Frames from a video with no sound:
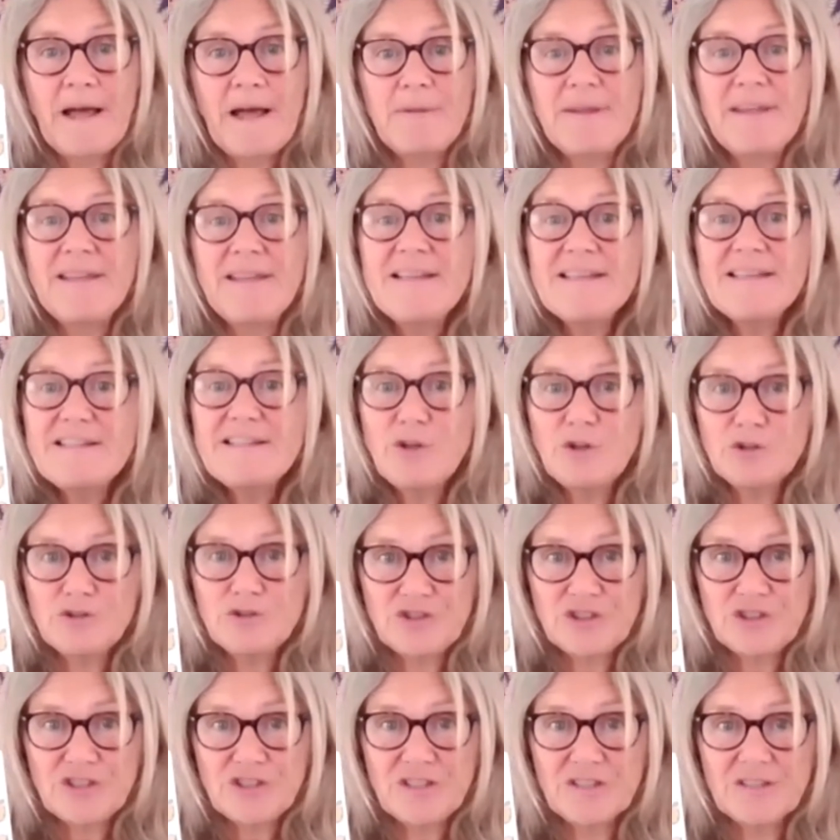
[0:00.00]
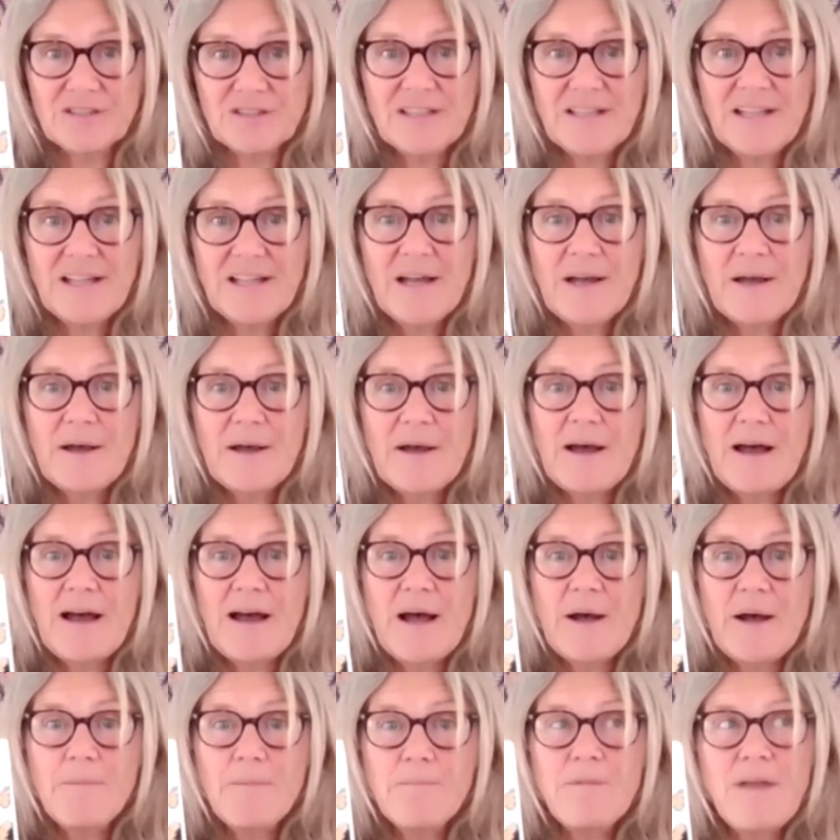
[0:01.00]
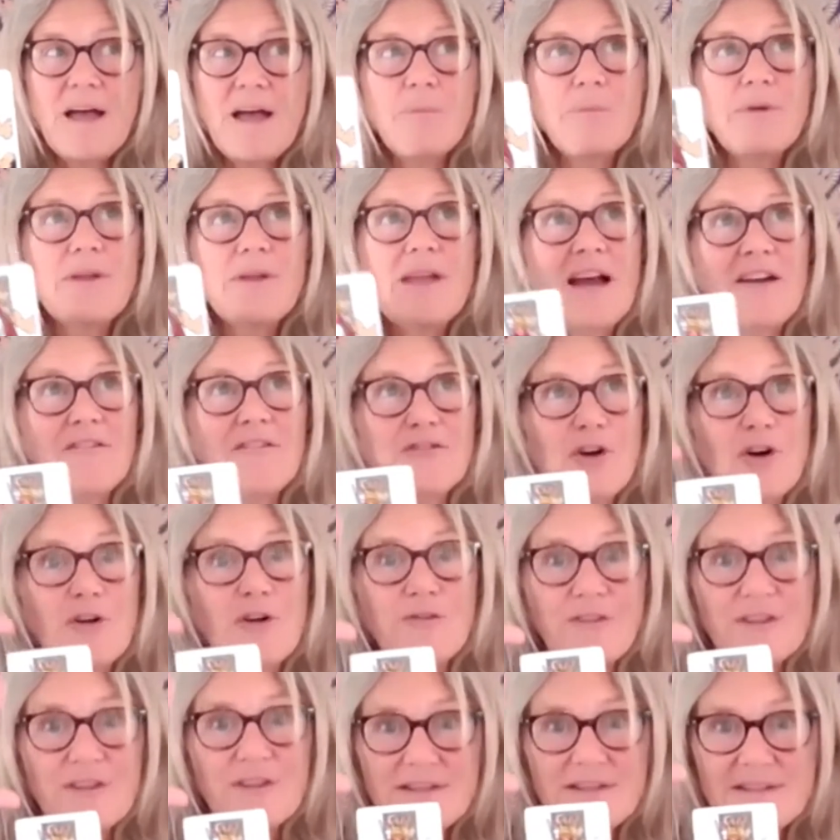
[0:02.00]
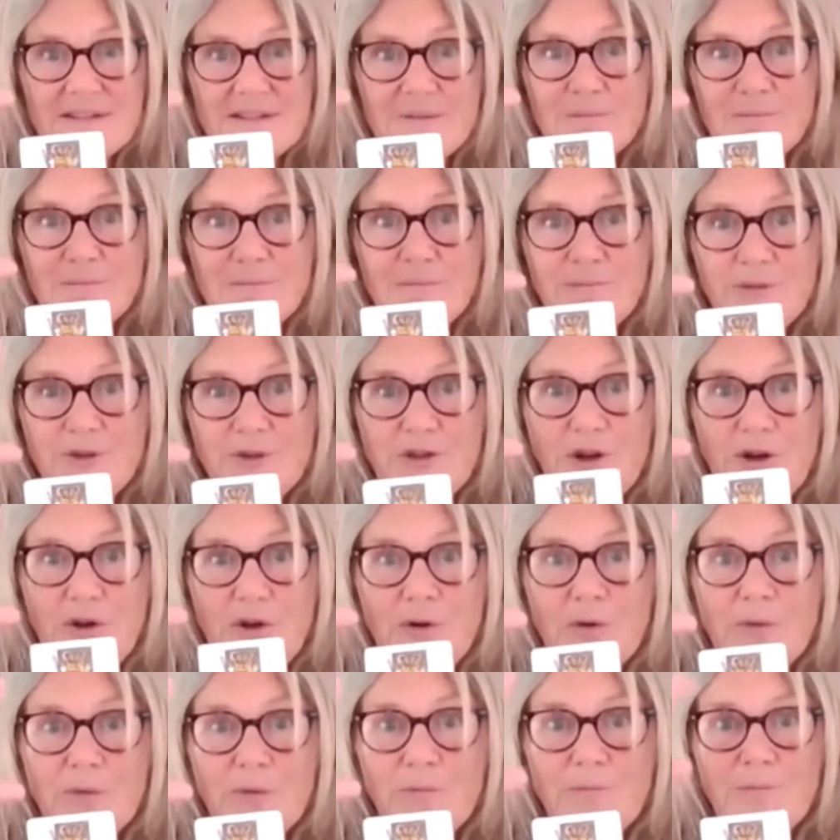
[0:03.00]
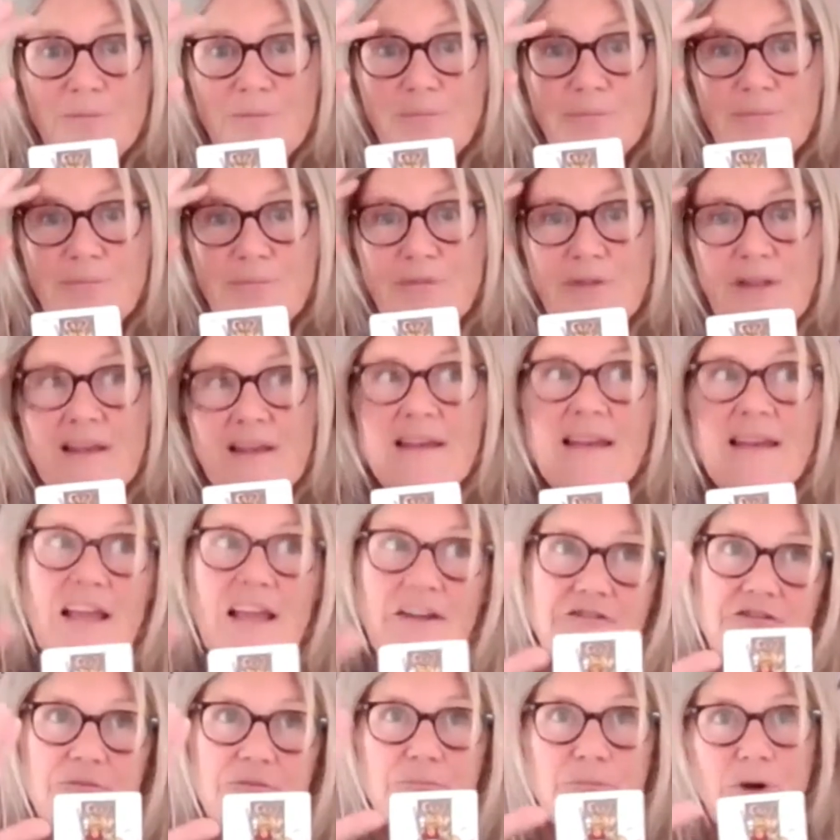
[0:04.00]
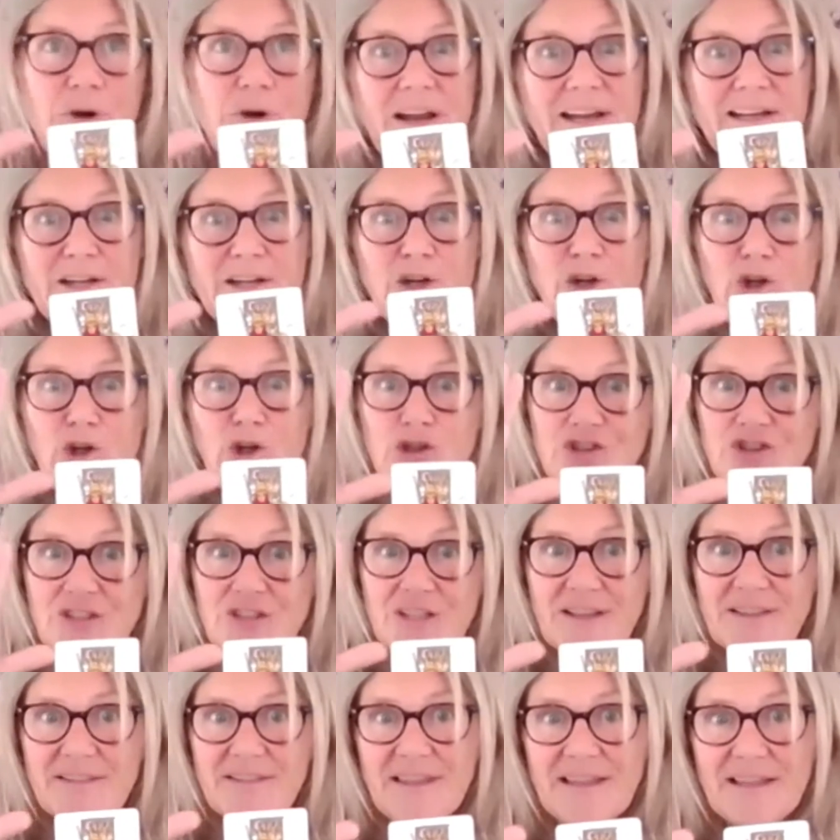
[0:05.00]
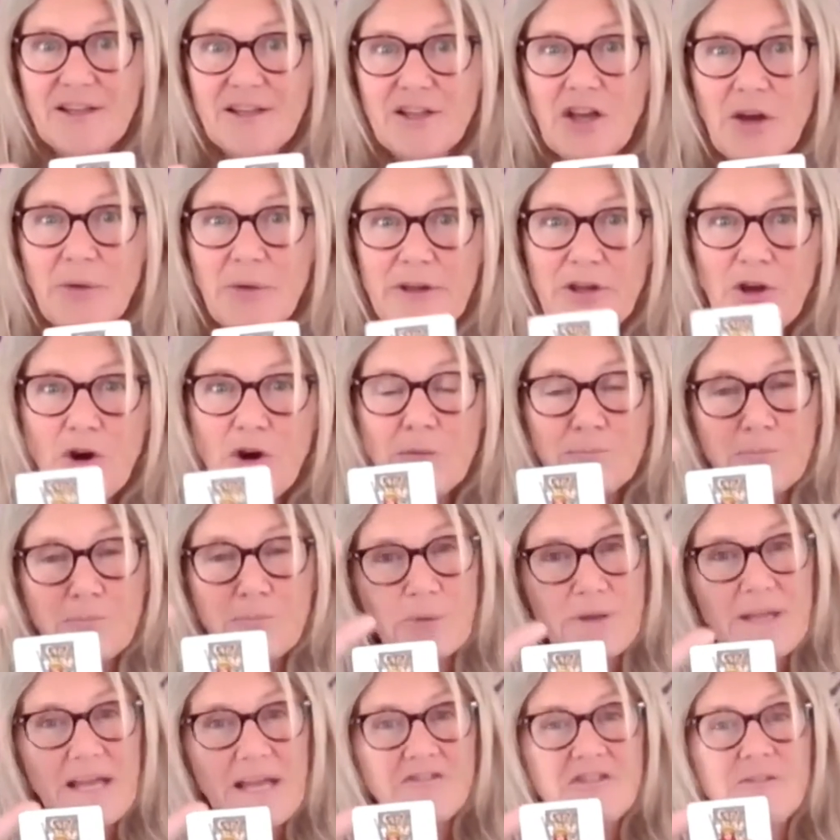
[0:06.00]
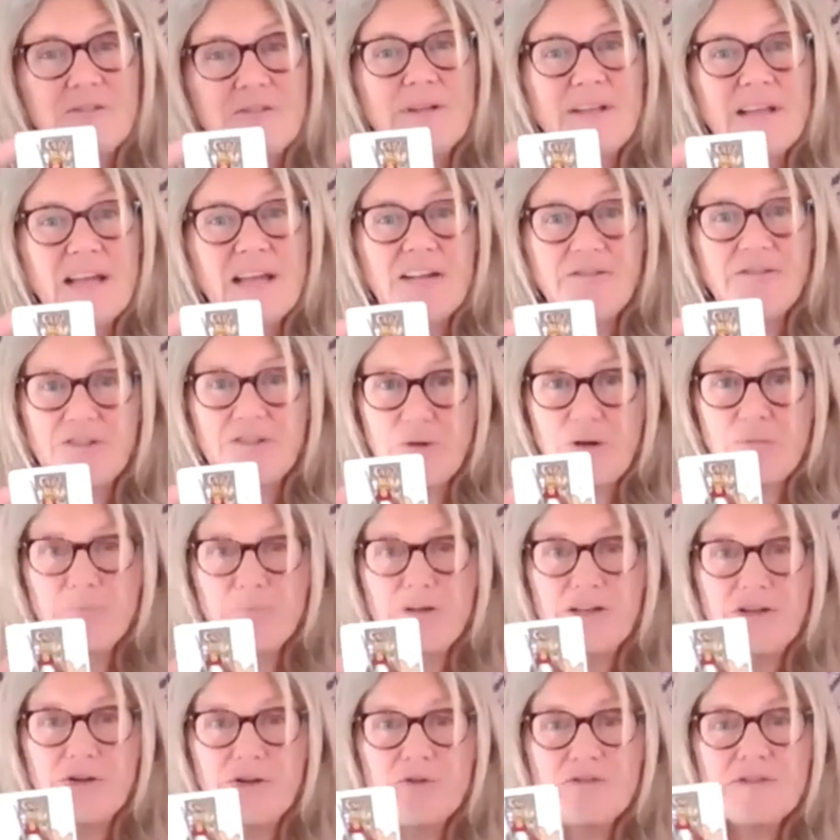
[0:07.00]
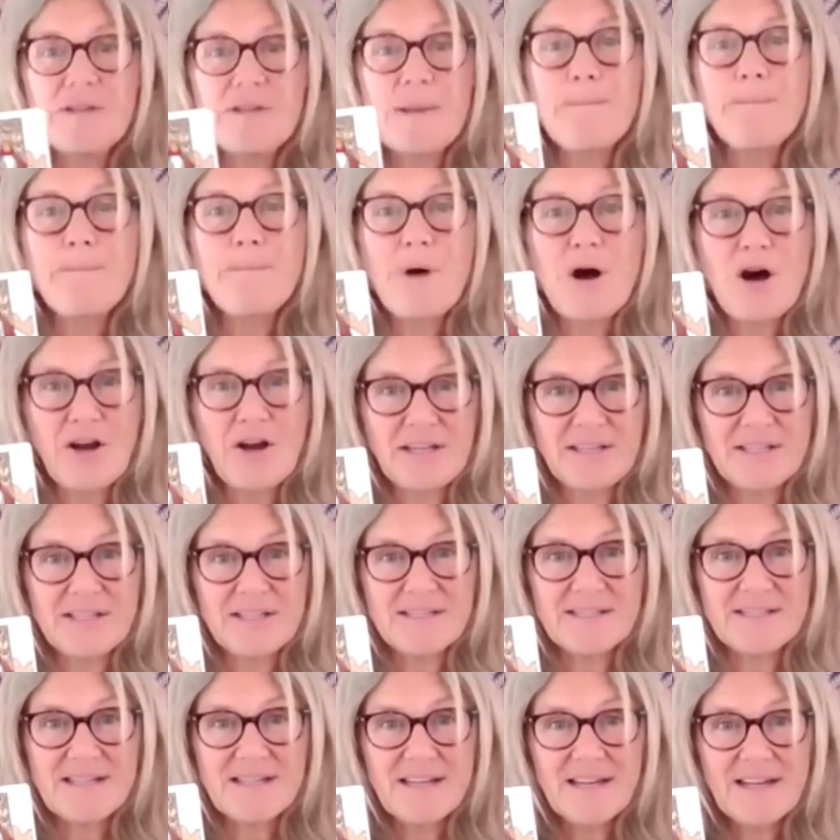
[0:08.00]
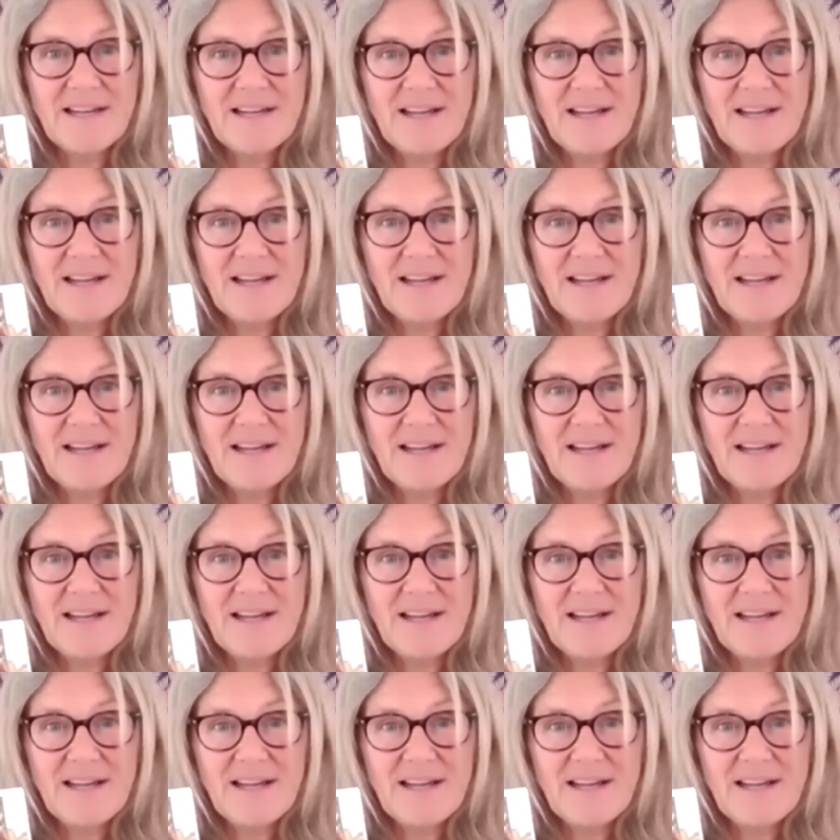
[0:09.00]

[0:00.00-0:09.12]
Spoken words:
He is logical. And we have got this, you know, left brain logic thing going on, but we have to be careful when we use the mind,